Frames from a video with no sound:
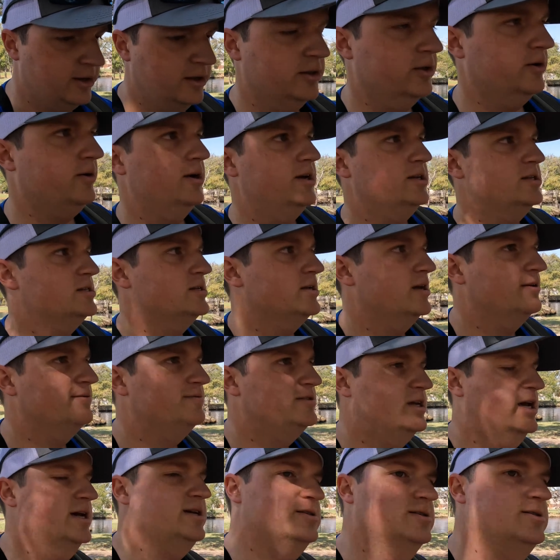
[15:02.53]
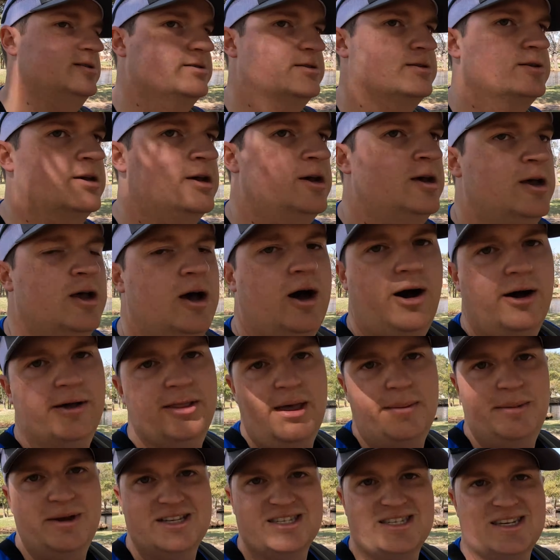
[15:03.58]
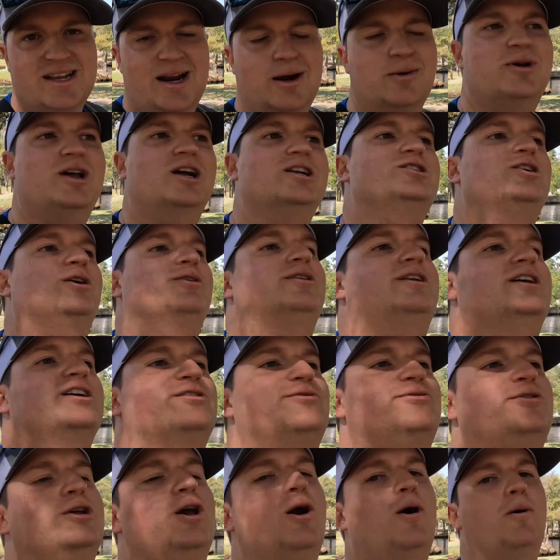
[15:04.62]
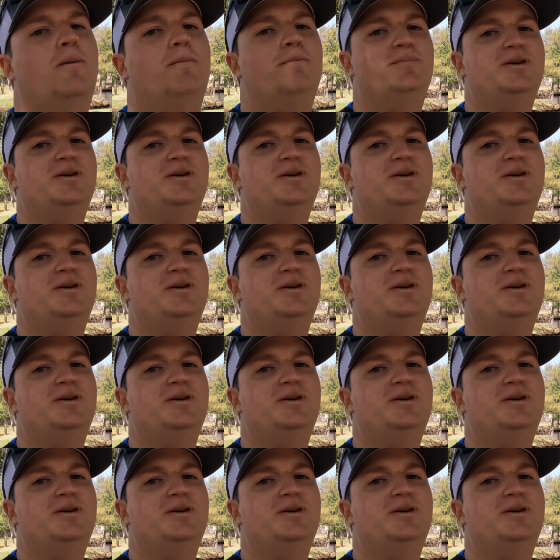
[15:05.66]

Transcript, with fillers: in the great state of Texas. All that being said, I'll catch y'all in the next video.